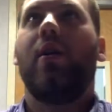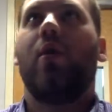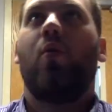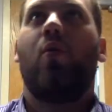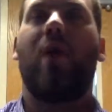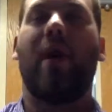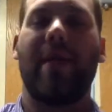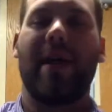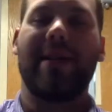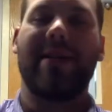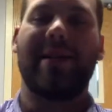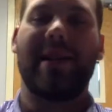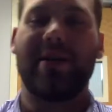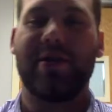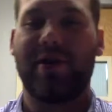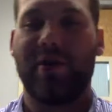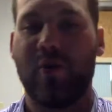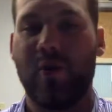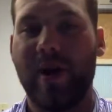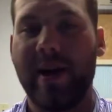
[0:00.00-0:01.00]
while that sounds
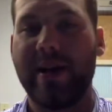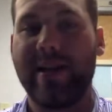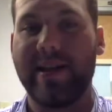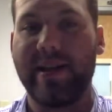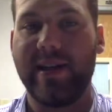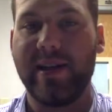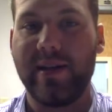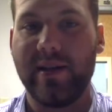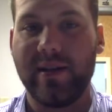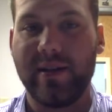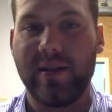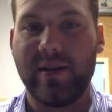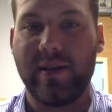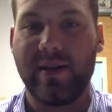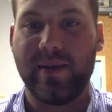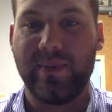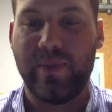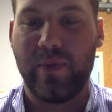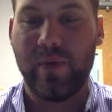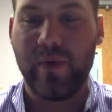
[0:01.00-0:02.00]
crazy,
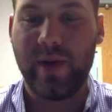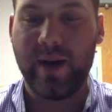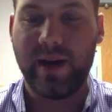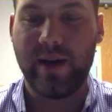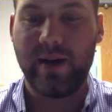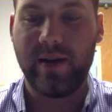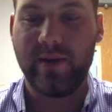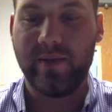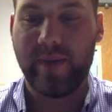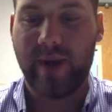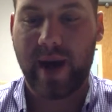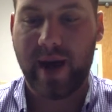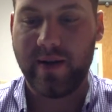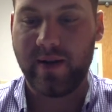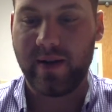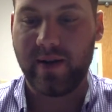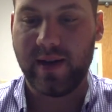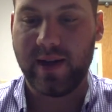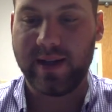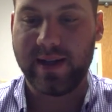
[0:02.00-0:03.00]
the point behind
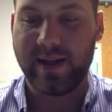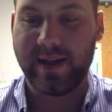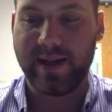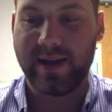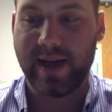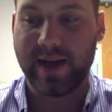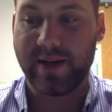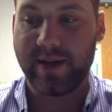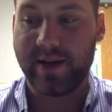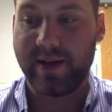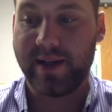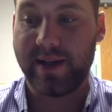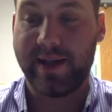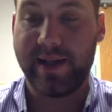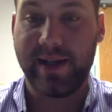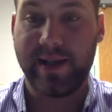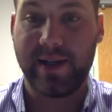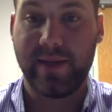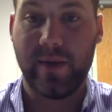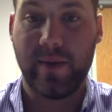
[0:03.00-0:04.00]
the lesson is actually to
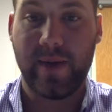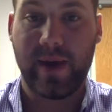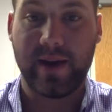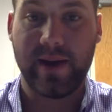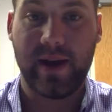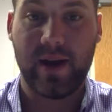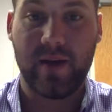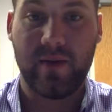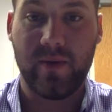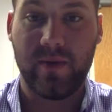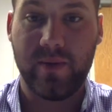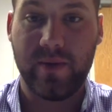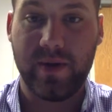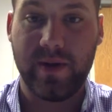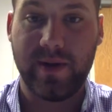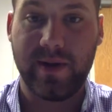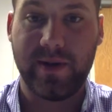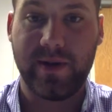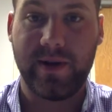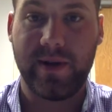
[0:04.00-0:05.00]
teach them about the automobile
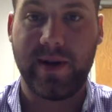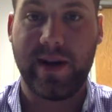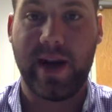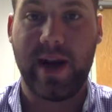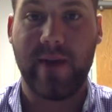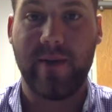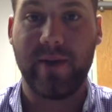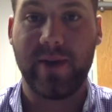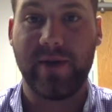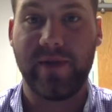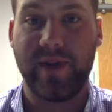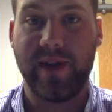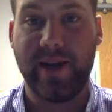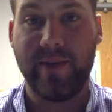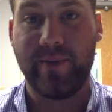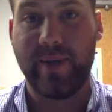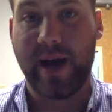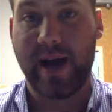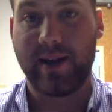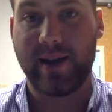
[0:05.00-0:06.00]
industry and how much of an
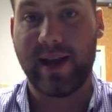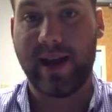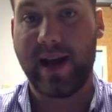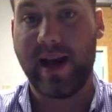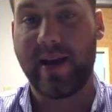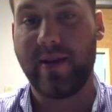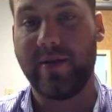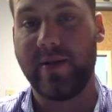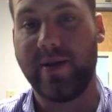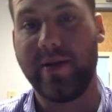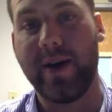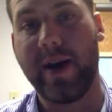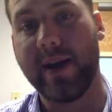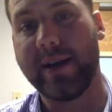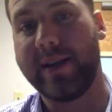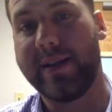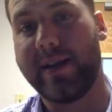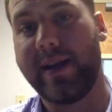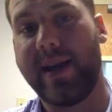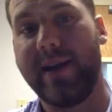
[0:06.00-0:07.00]
impact that had on the
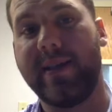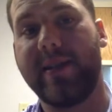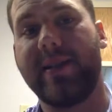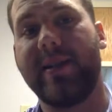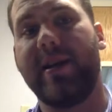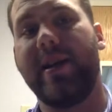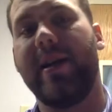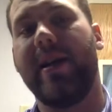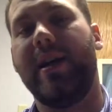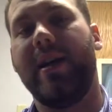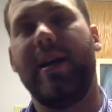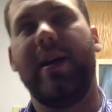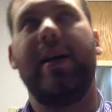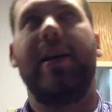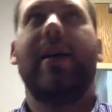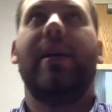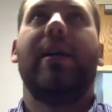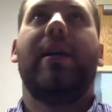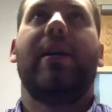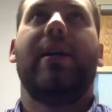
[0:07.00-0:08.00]
United States.
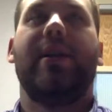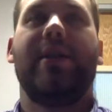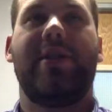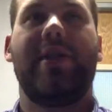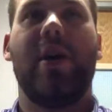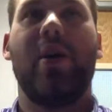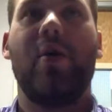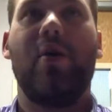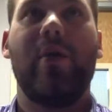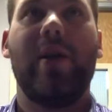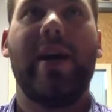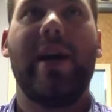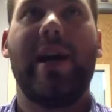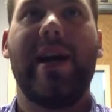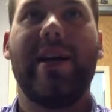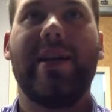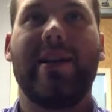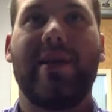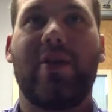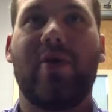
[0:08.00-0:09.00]
So
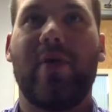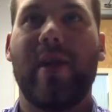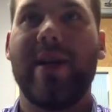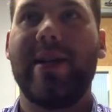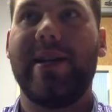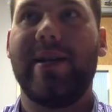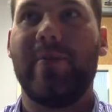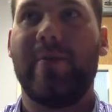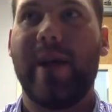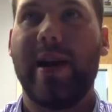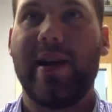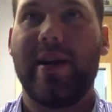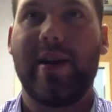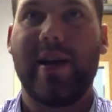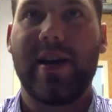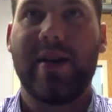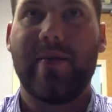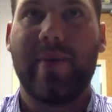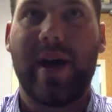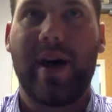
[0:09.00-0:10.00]
it is a crazy way to
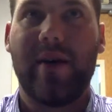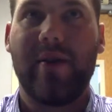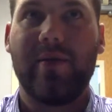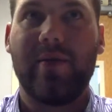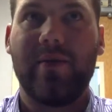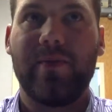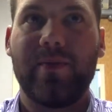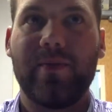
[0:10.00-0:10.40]
think about,